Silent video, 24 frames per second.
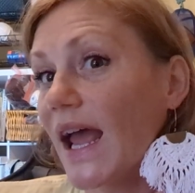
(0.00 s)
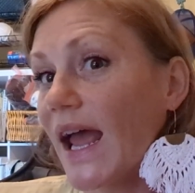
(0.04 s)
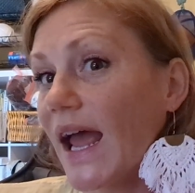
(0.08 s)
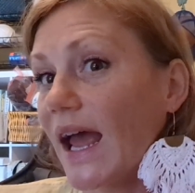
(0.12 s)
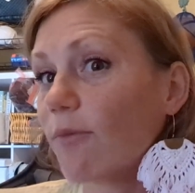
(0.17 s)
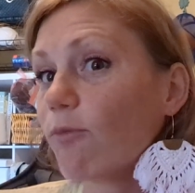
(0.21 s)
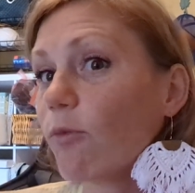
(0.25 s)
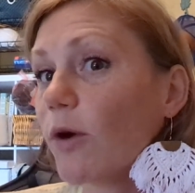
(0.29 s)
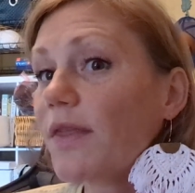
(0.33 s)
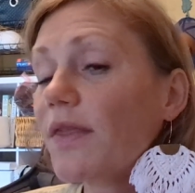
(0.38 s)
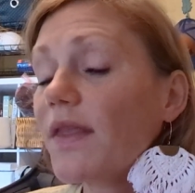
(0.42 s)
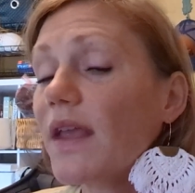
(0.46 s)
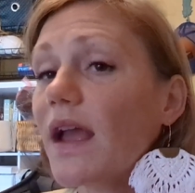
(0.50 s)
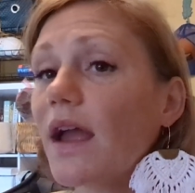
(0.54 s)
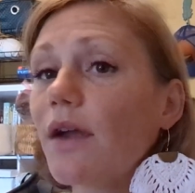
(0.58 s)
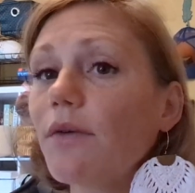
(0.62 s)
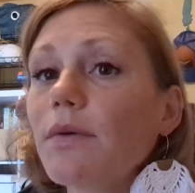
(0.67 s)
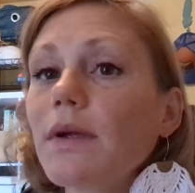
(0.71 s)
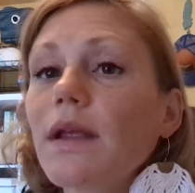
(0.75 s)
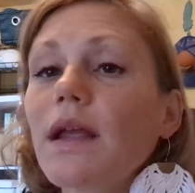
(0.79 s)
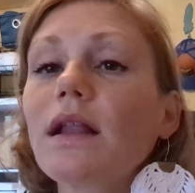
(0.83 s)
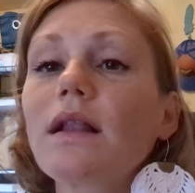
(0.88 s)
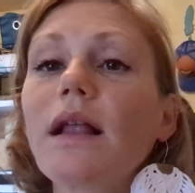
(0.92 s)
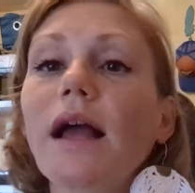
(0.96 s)
And one thing I
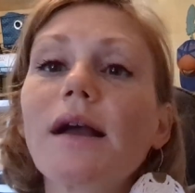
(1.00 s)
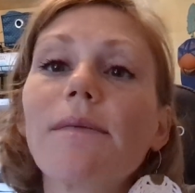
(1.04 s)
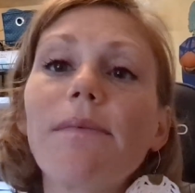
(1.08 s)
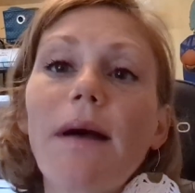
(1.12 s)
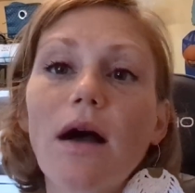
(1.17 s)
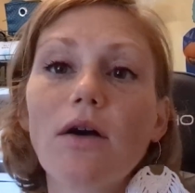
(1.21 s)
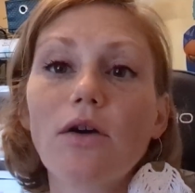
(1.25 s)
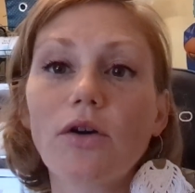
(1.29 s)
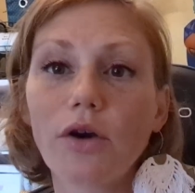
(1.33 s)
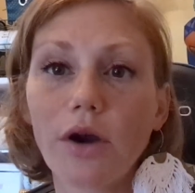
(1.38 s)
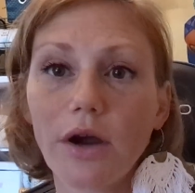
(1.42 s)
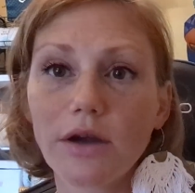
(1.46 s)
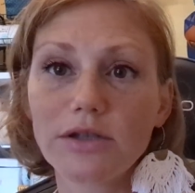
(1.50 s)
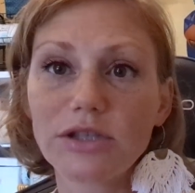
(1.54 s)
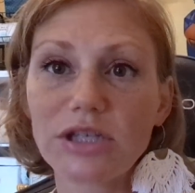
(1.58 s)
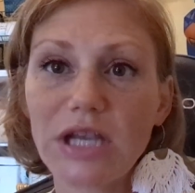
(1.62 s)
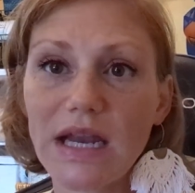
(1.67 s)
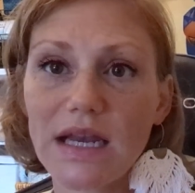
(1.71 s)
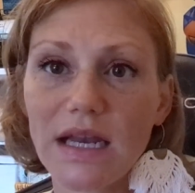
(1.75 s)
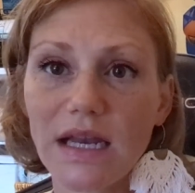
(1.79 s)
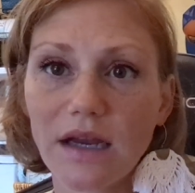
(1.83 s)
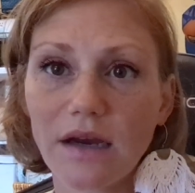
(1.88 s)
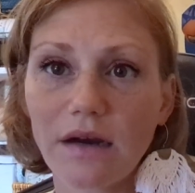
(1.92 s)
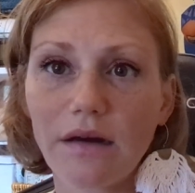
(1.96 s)
really like about
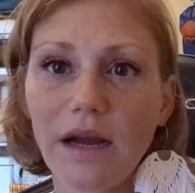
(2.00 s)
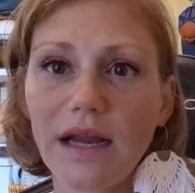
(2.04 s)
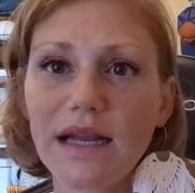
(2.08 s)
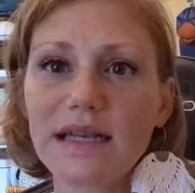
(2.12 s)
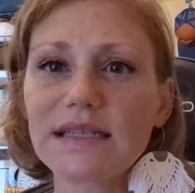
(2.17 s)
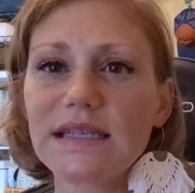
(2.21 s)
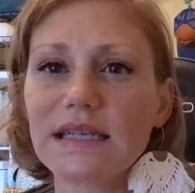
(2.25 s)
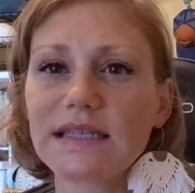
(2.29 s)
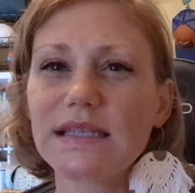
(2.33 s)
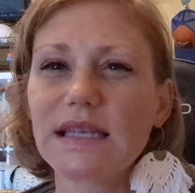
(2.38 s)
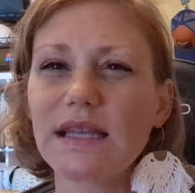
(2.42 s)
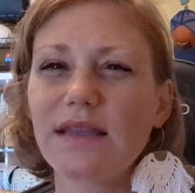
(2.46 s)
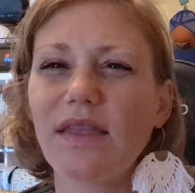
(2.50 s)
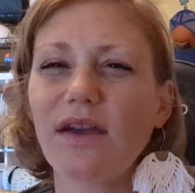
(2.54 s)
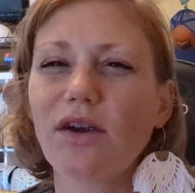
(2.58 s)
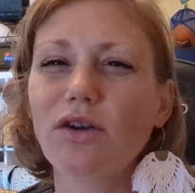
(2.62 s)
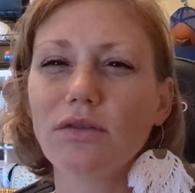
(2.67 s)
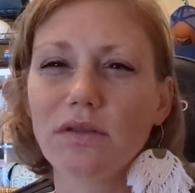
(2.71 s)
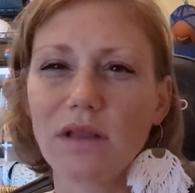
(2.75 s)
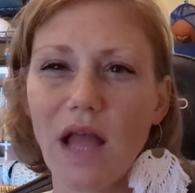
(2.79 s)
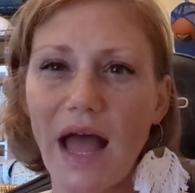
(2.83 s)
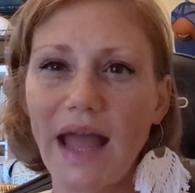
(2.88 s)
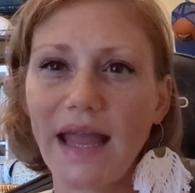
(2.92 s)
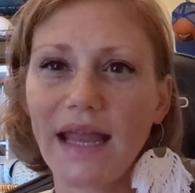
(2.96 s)
crocheted earrings is that they're
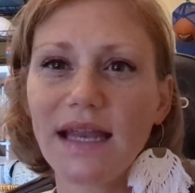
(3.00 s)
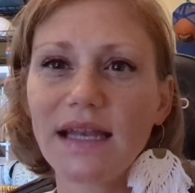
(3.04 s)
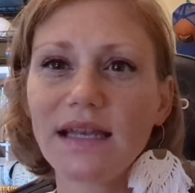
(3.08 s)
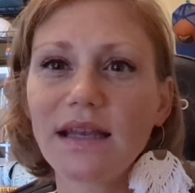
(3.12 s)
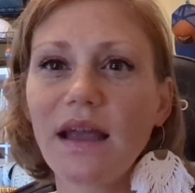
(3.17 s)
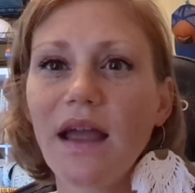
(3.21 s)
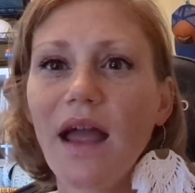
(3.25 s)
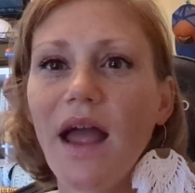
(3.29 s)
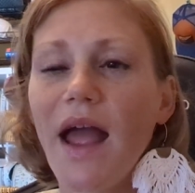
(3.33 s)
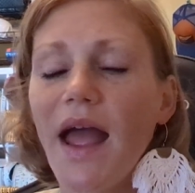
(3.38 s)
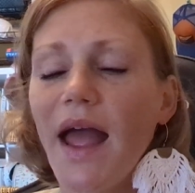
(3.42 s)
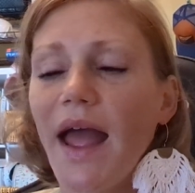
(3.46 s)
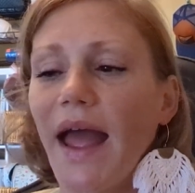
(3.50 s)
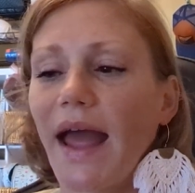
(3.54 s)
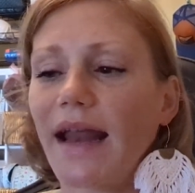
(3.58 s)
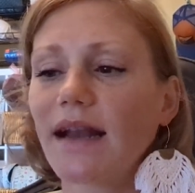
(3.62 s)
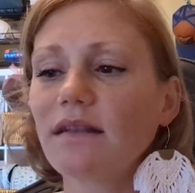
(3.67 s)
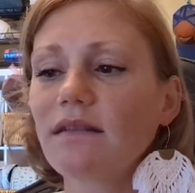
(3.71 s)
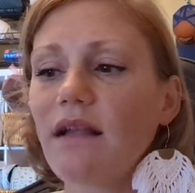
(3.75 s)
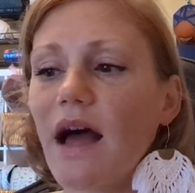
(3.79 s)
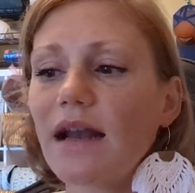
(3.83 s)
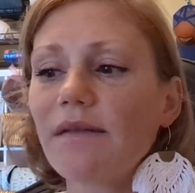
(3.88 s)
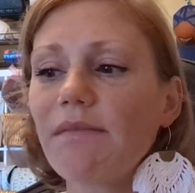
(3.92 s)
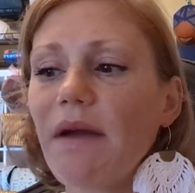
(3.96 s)
light, and
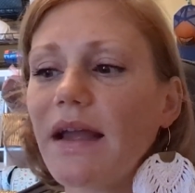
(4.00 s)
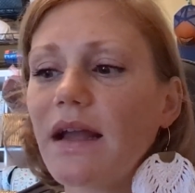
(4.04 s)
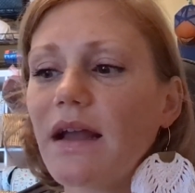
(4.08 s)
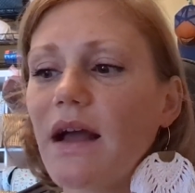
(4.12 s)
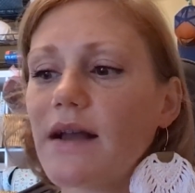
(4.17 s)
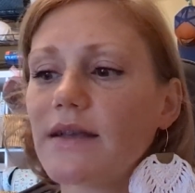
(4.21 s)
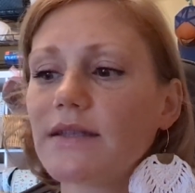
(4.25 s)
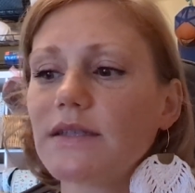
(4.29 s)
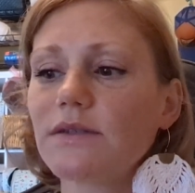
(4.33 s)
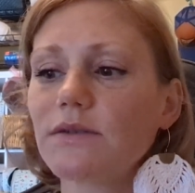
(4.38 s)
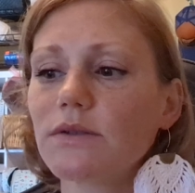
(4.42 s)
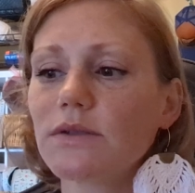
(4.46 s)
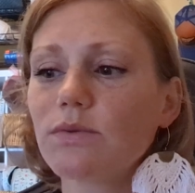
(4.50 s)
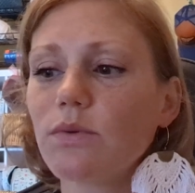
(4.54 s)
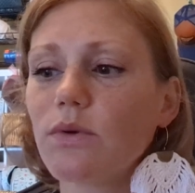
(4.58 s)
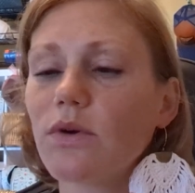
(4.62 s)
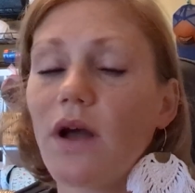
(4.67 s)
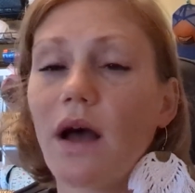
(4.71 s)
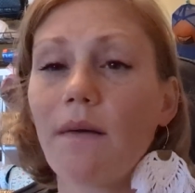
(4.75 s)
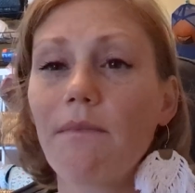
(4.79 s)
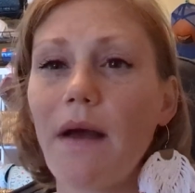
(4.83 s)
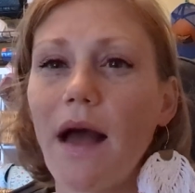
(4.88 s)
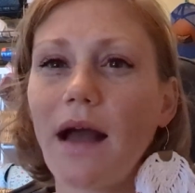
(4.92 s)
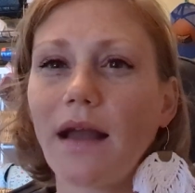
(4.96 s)
a lot of my customers will
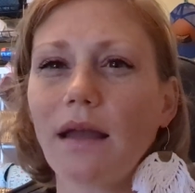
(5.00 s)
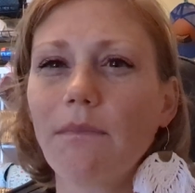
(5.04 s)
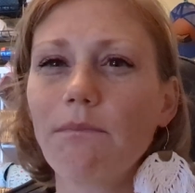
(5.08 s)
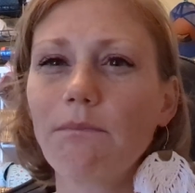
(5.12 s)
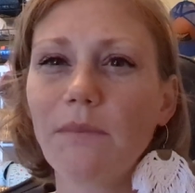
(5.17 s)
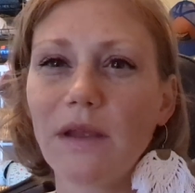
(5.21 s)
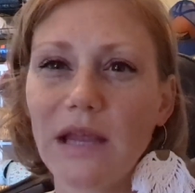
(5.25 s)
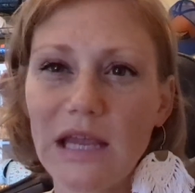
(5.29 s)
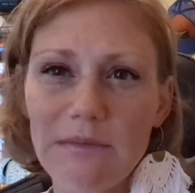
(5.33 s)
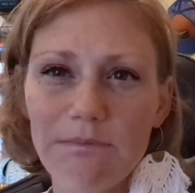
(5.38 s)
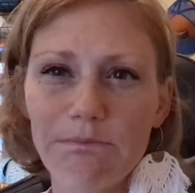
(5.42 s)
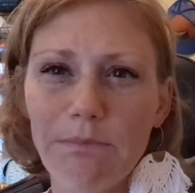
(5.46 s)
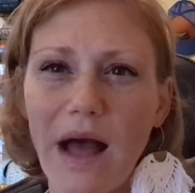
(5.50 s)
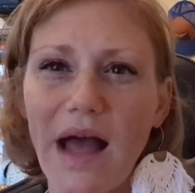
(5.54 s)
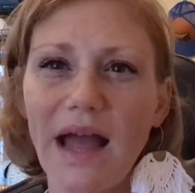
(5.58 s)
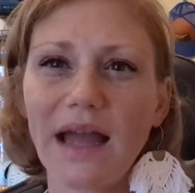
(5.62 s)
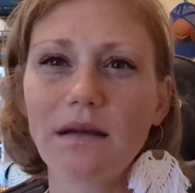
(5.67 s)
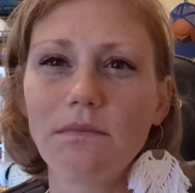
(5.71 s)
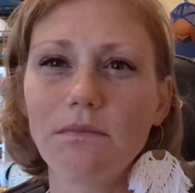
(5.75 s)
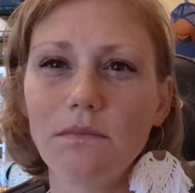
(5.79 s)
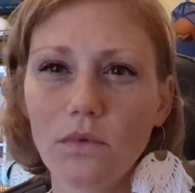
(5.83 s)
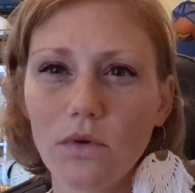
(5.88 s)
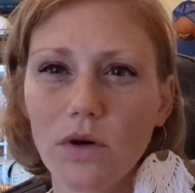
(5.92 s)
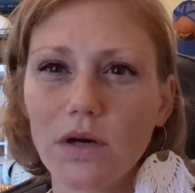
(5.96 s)
come back and keep
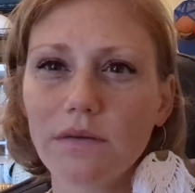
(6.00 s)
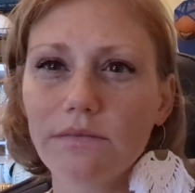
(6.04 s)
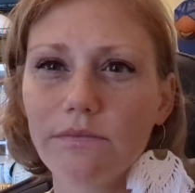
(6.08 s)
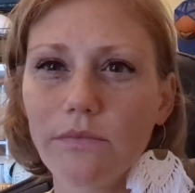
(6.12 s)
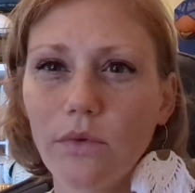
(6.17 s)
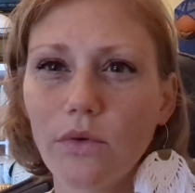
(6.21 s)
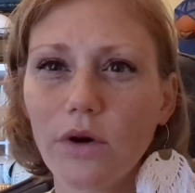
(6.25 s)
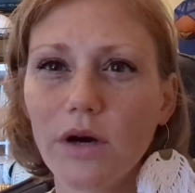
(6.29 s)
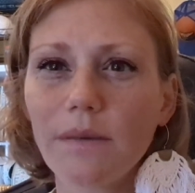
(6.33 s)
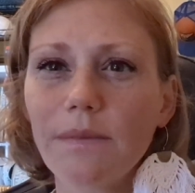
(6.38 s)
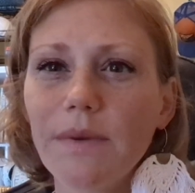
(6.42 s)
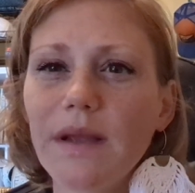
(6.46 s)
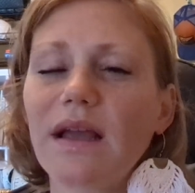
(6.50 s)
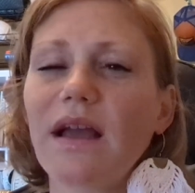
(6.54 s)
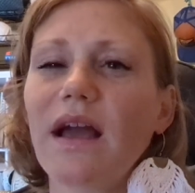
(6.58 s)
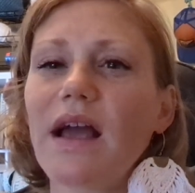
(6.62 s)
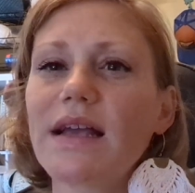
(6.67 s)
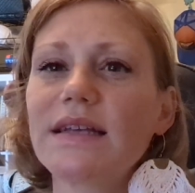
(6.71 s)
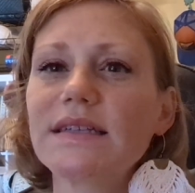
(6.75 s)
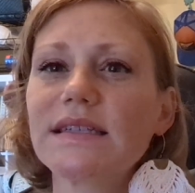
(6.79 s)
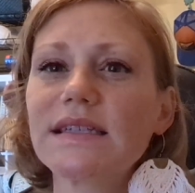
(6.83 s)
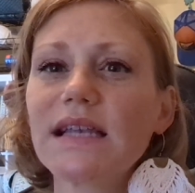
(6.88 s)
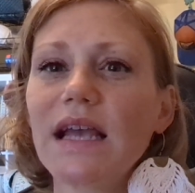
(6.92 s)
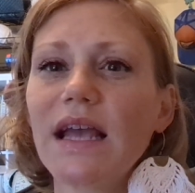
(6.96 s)
buying more and more
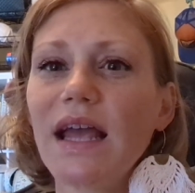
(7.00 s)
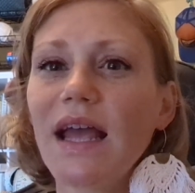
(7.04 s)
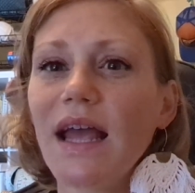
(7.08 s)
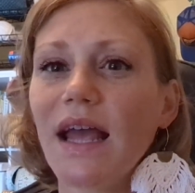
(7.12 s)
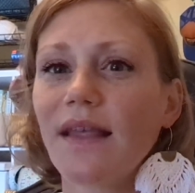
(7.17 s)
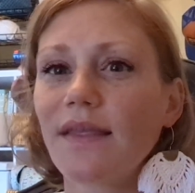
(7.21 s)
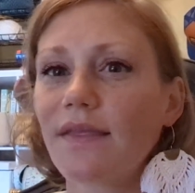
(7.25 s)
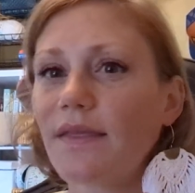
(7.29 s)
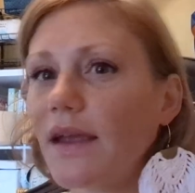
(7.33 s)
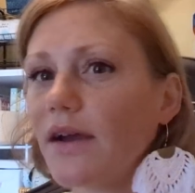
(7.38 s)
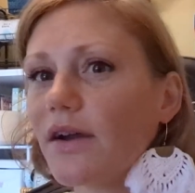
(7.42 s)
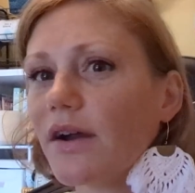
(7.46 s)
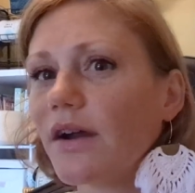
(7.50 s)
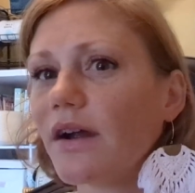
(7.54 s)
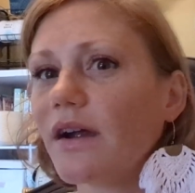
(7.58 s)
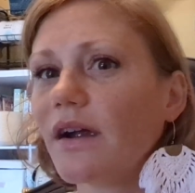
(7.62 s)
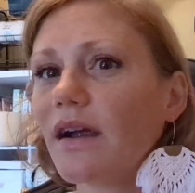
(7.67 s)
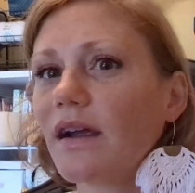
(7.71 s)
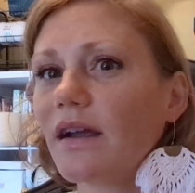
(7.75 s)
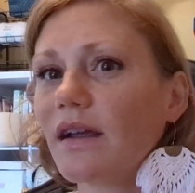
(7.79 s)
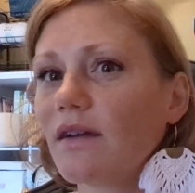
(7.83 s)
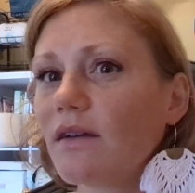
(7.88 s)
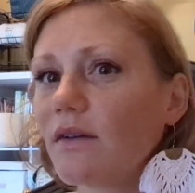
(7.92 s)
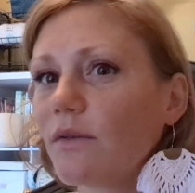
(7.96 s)
because
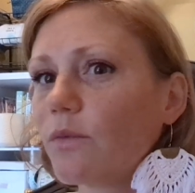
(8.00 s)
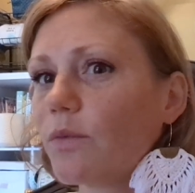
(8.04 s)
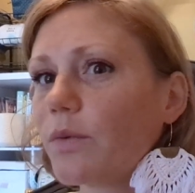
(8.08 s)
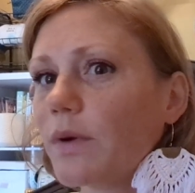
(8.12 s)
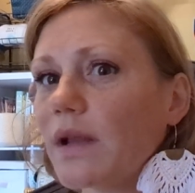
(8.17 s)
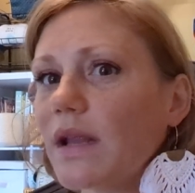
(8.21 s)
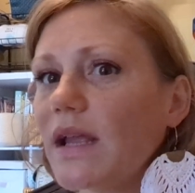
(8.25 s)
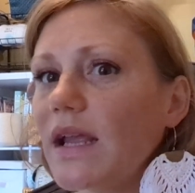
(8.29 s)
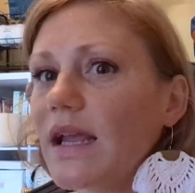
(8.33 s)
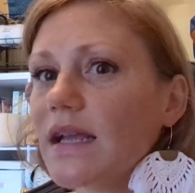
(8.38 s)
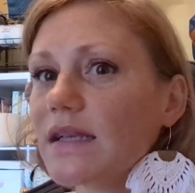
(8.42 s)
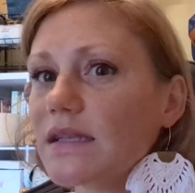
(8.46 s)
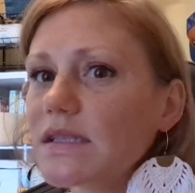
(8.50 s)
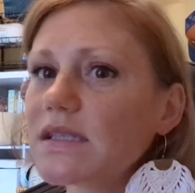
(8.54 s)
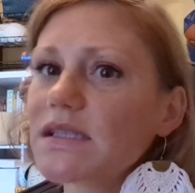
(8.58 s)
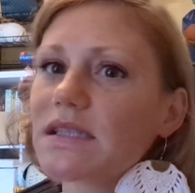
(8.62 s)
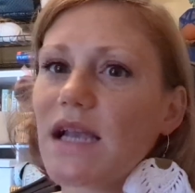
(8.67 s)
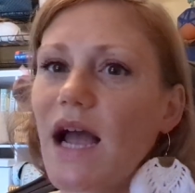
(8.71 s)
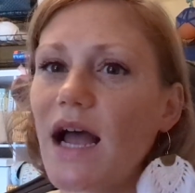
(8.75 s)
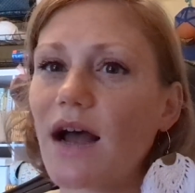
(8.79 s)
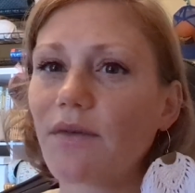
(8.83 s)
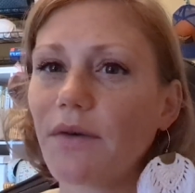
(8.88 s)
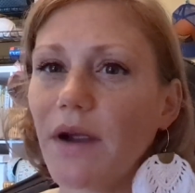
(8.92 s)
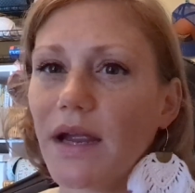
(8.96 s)
they're really in
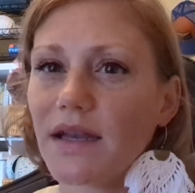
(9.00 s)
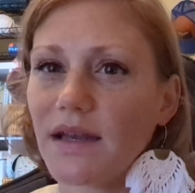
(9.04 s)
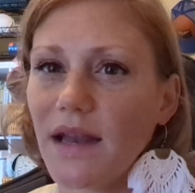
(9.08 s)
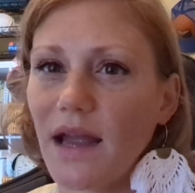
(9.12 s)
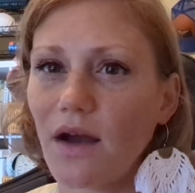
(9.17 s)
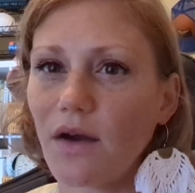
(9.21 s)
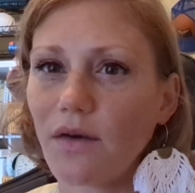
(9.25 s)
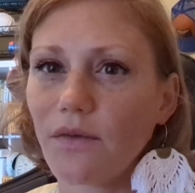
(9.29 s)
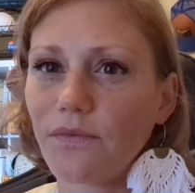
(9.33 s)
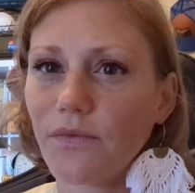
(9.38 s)
style right now.